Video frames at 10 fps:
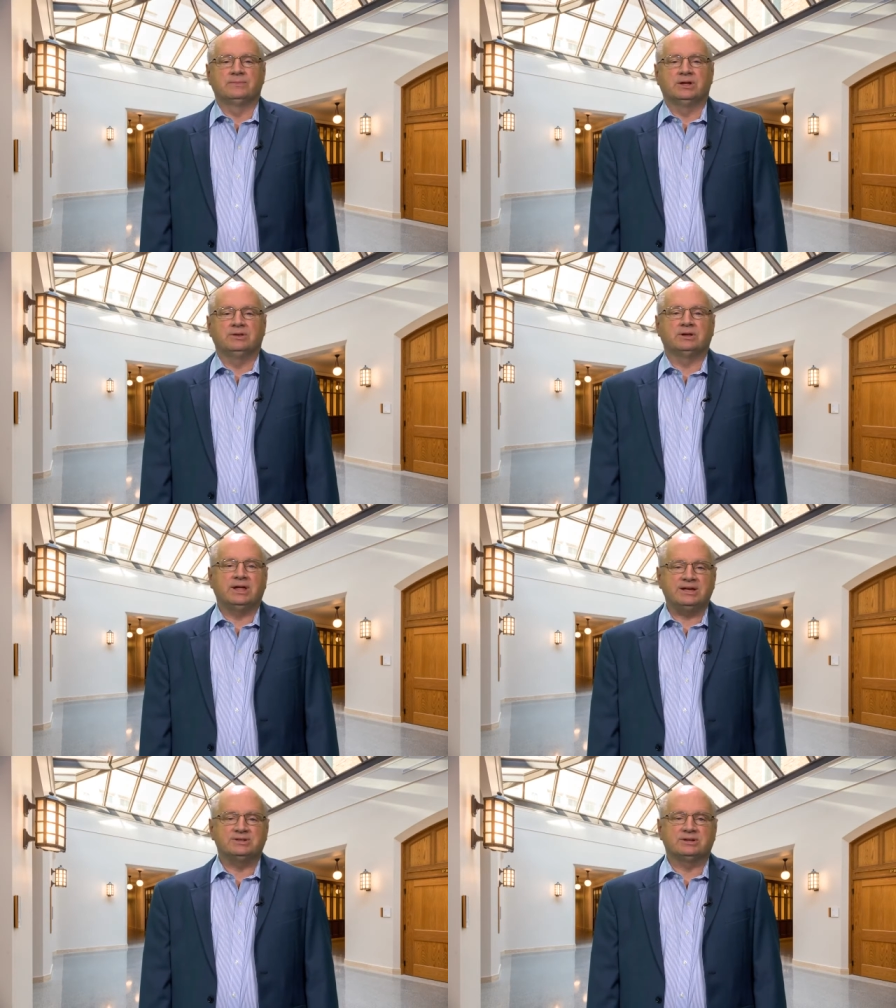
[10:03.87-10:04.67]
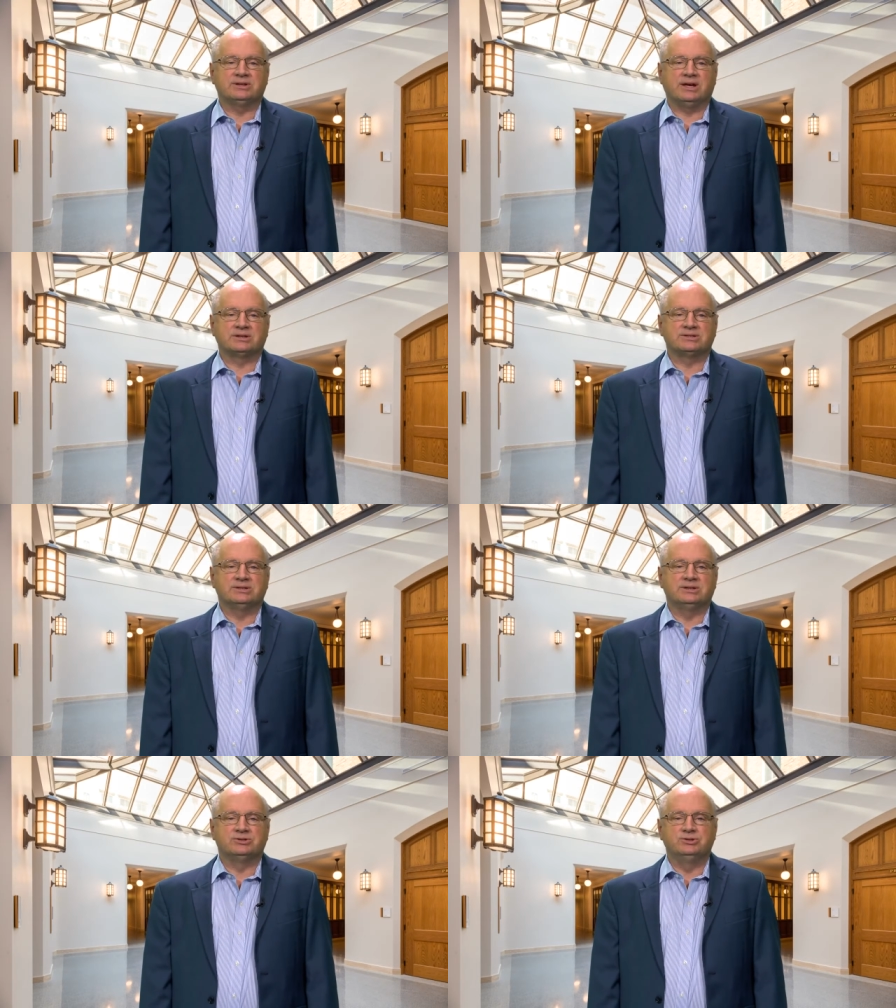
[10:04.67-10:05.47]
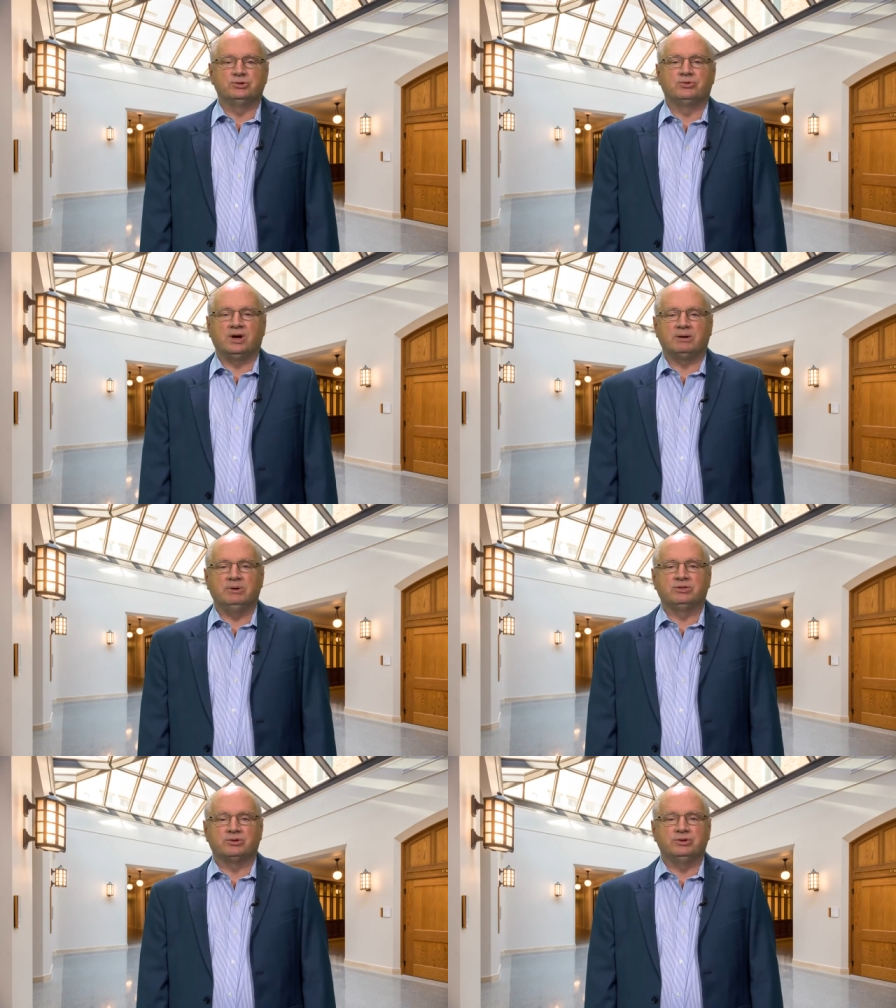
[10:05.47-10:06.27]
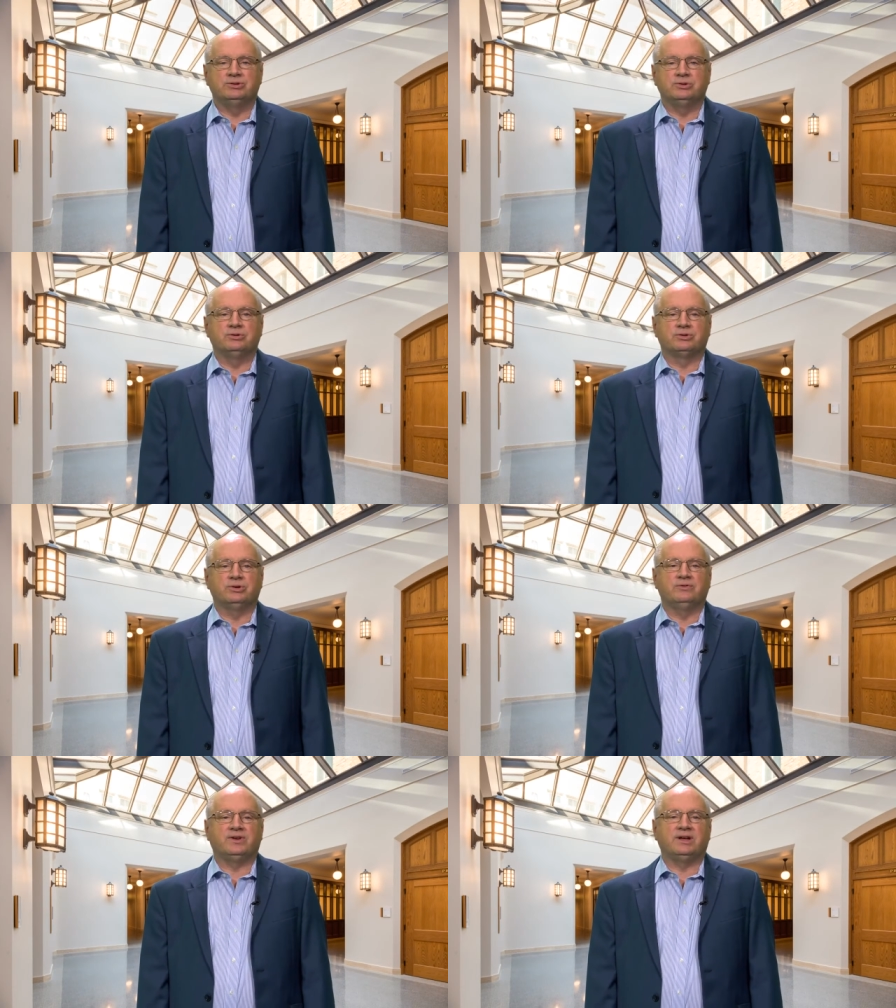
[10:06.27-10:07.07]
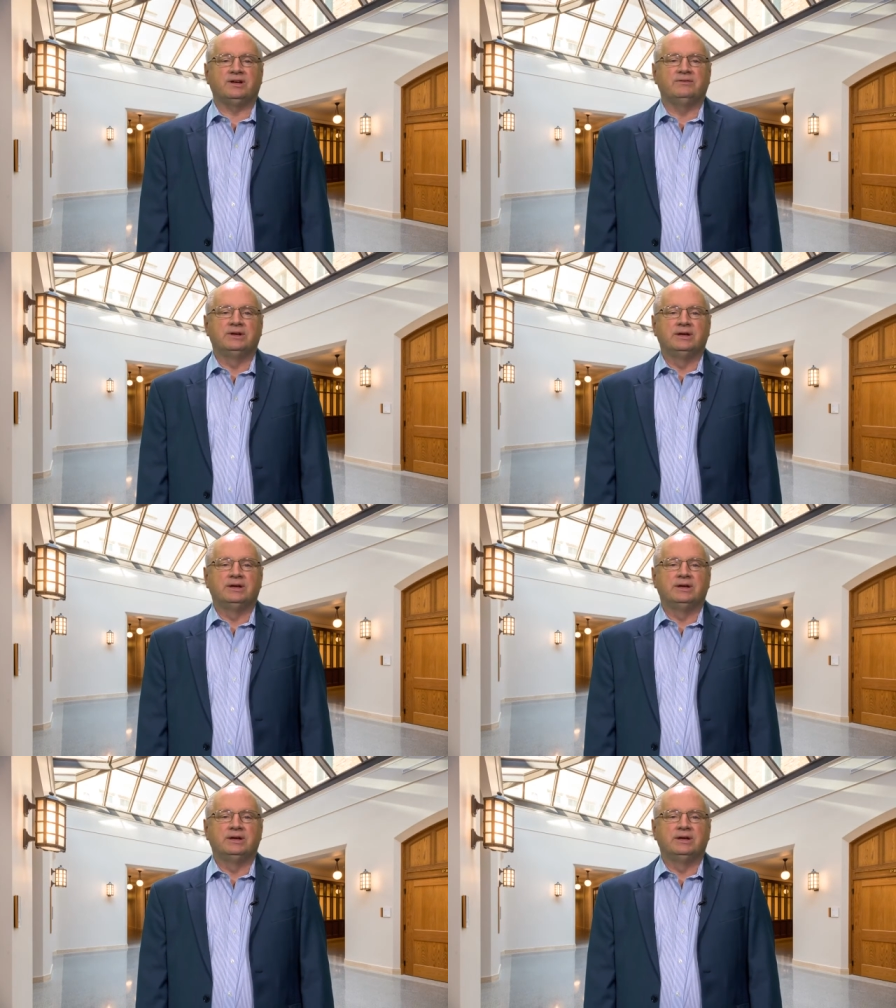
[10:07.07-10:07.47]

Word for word: The classic text is Deuteronomy thirty-two thirty-five,